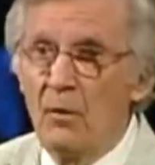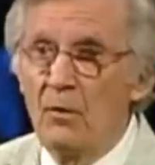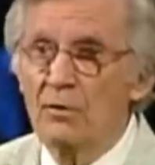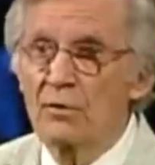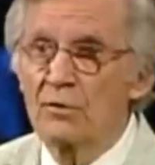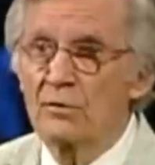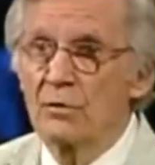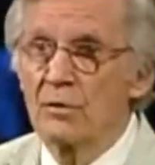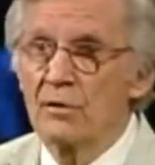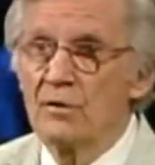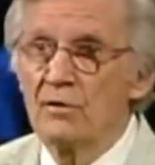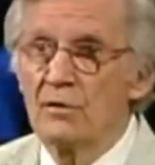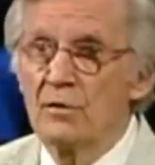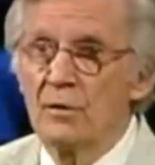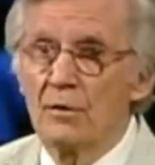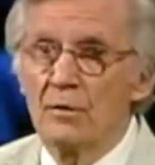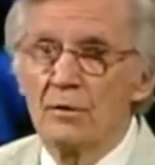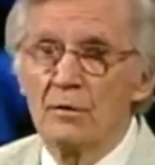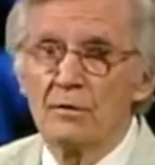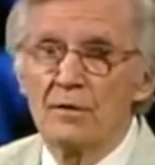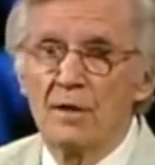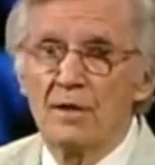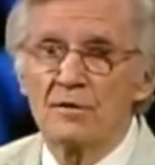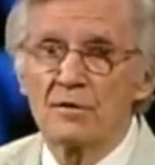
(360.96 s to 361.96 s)
Wall Street
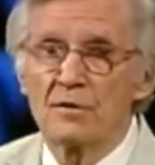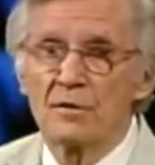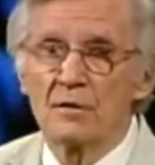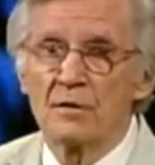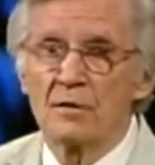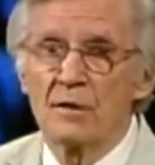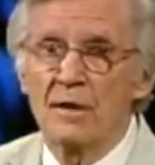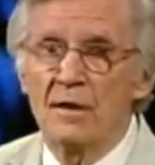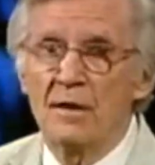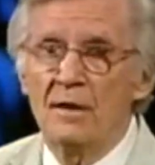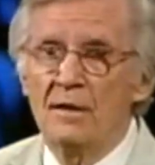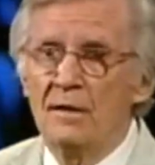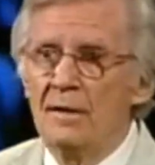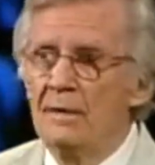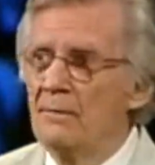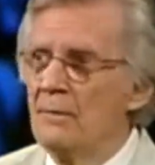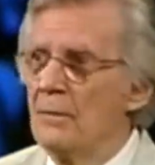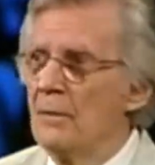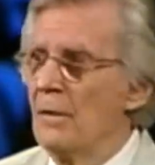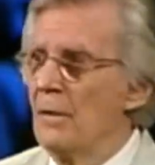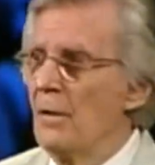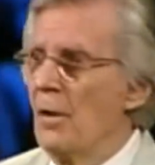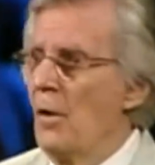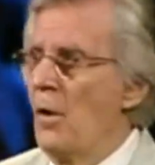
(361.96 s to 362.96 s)
Journal yesterday
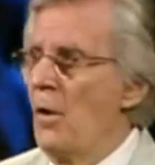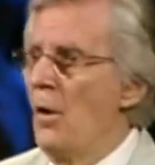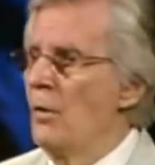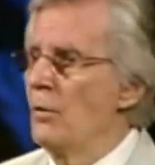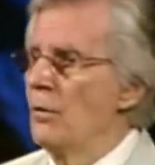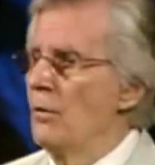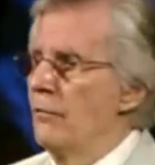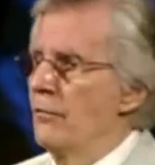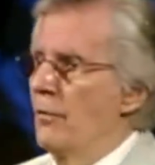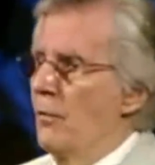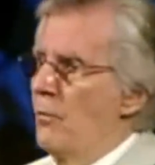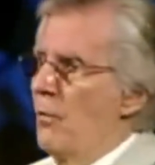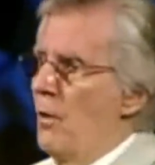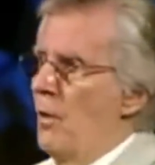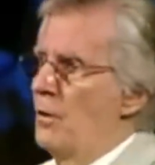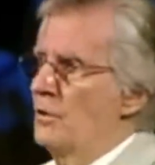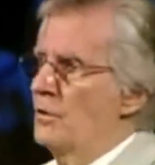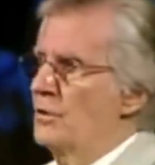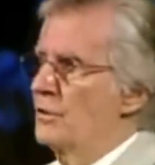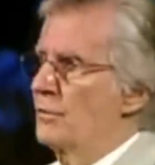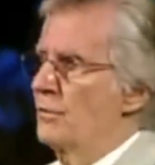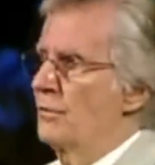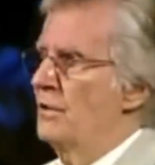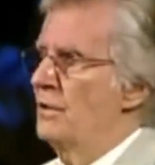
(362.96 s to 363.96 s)
that all over
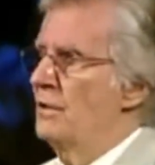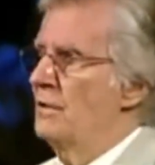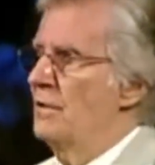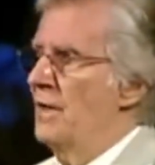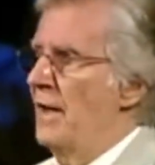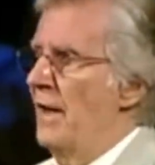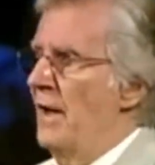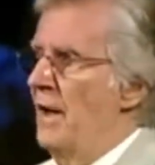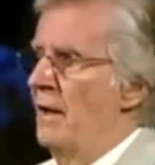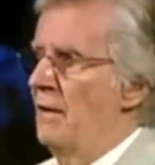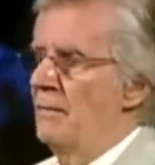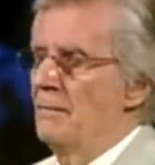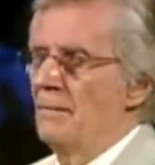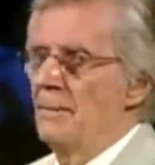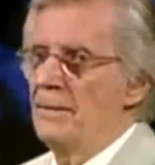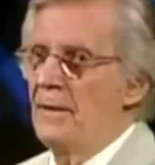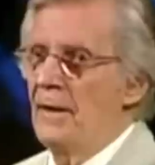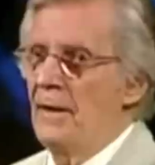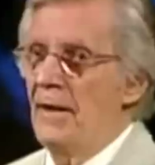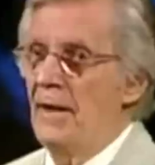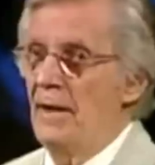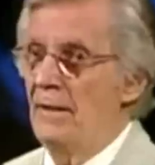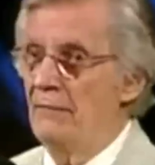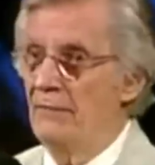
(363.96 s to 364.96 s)
Wall Street now,
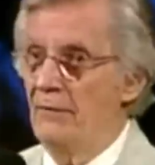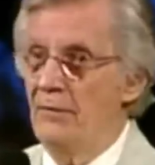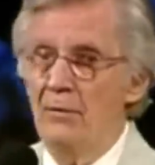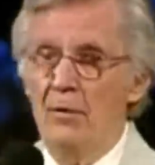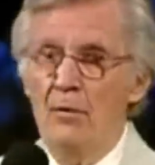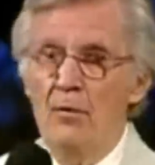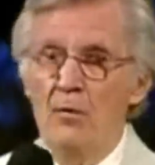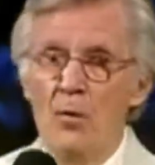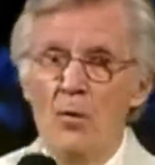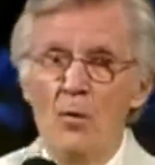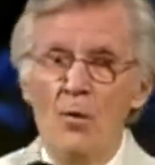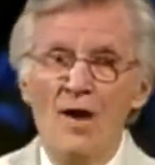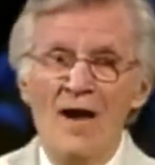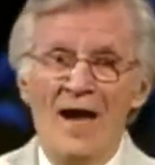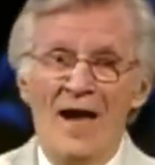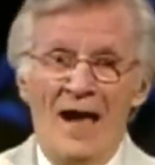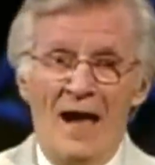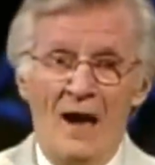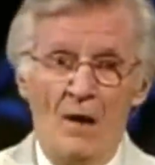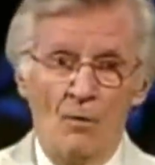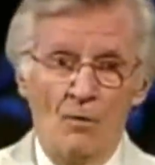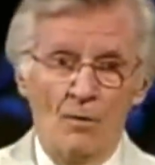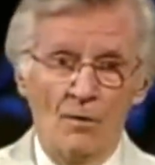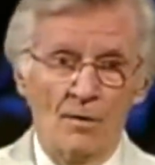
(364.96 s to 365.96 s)
they have a whole
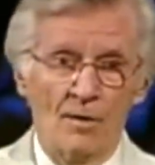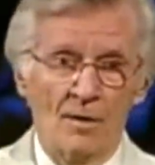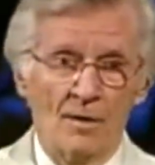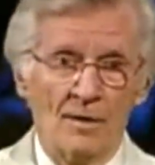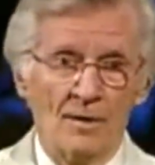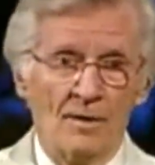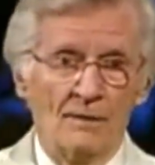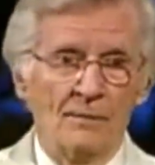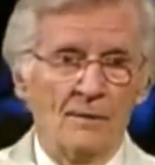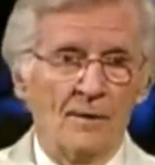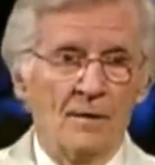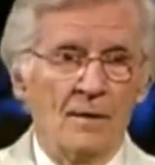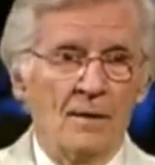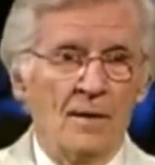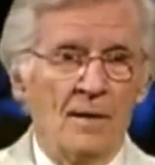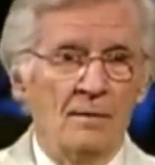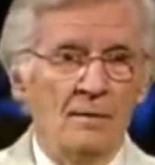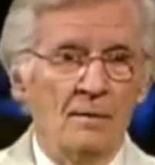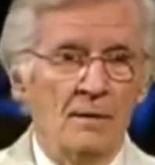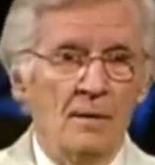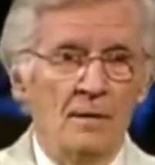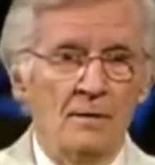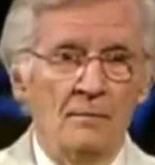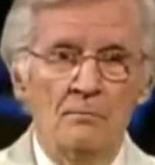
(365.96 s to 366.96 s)
hour
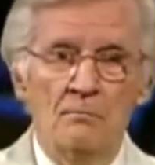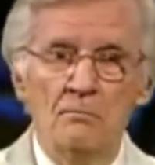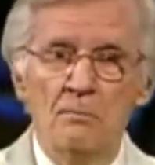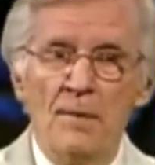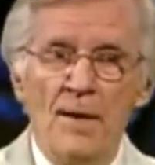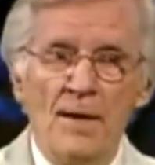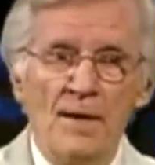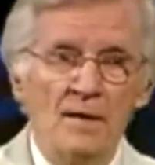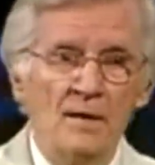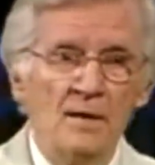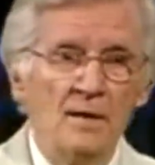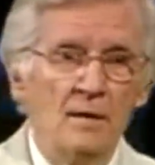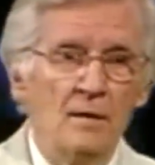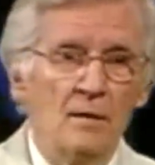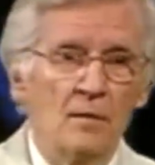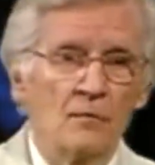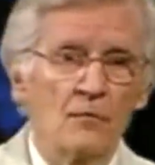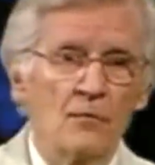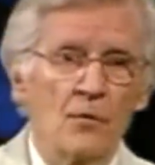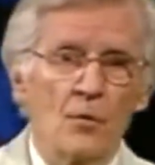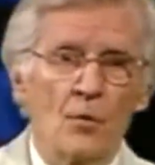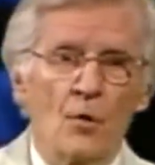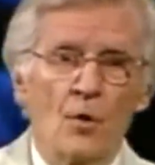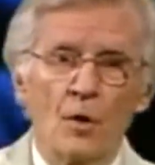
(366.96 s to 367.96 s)
and, and many
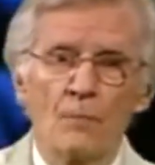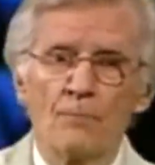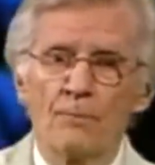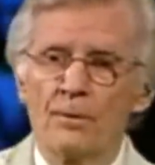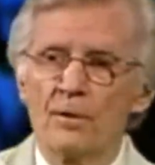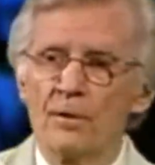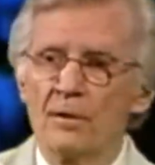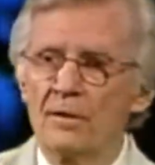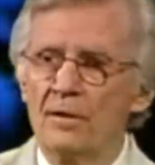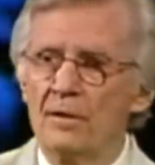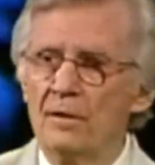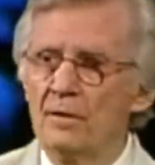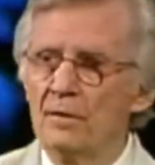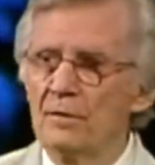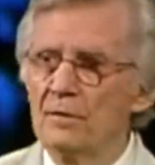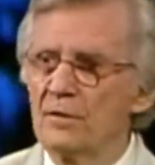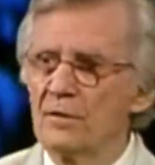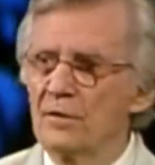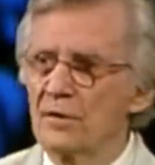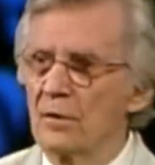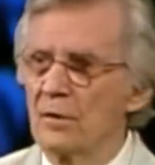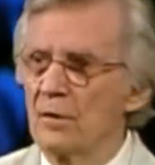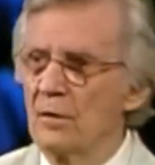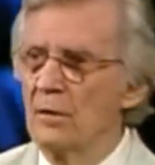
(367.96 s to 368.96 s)
of the corporate
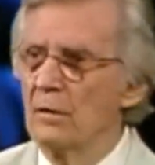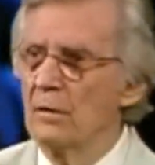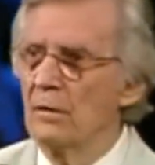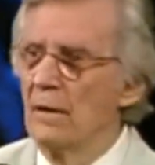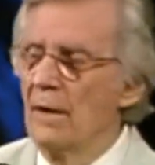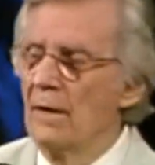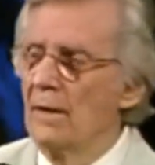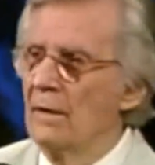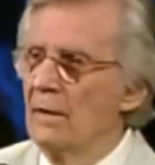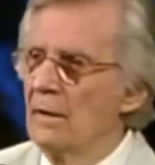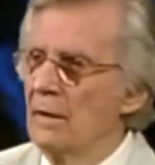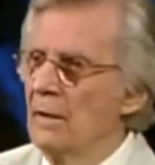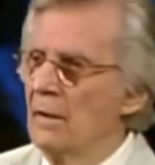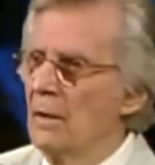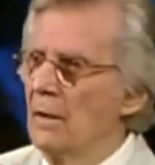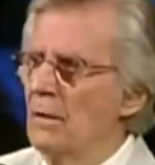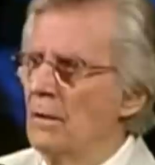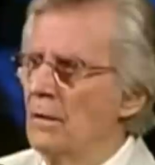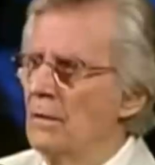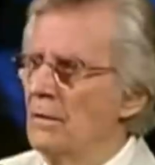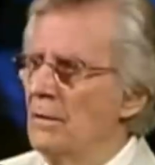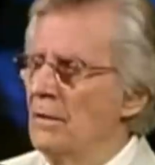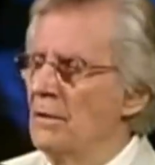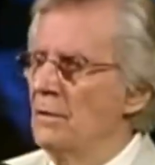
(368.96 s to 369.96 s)
leaders are,
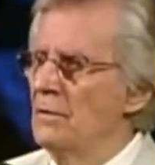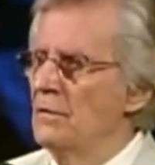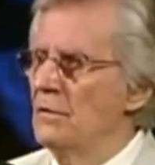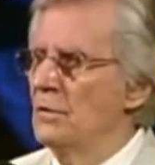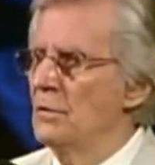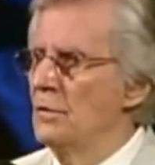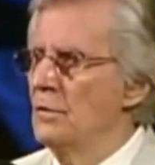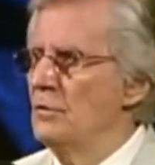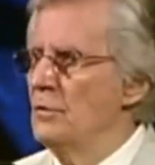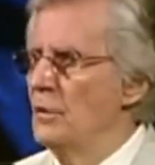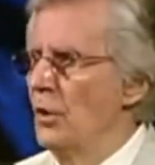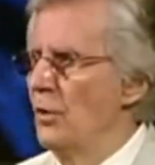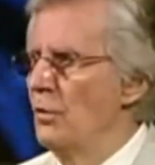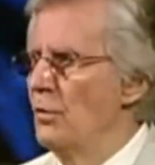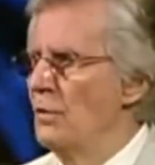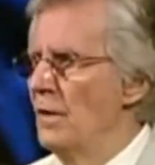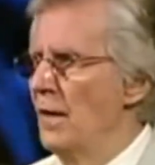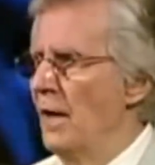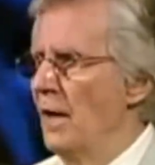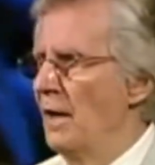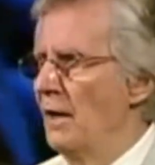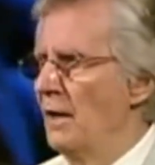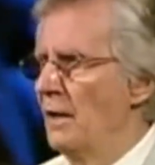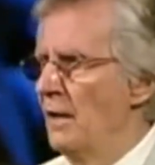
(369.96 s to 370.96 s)
are into
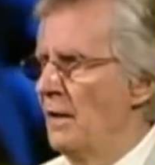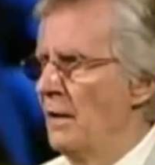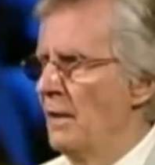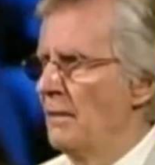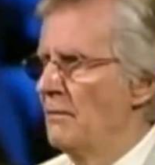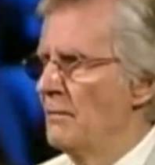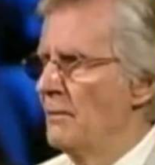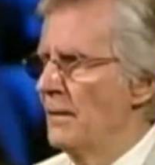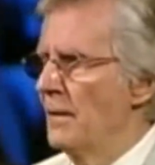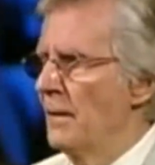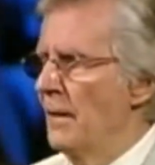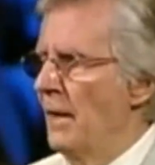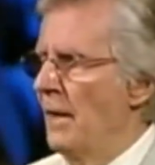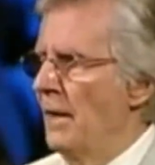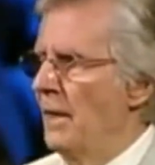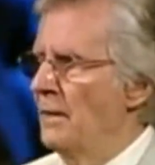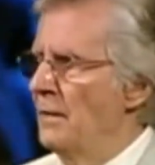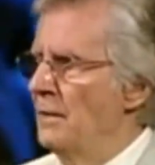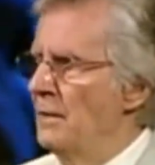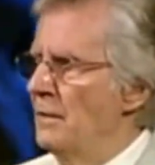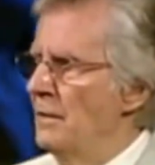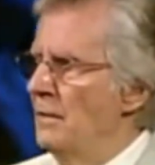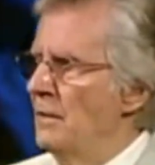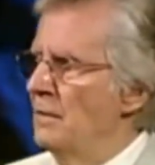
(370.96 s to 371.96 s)
yoga
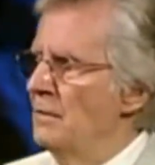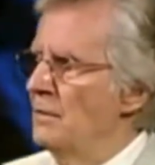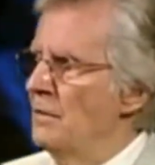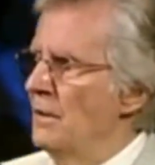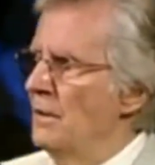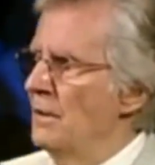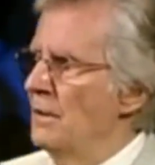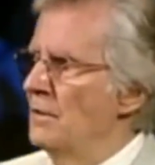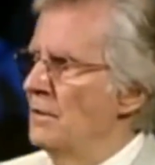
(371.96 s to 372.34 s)
and in,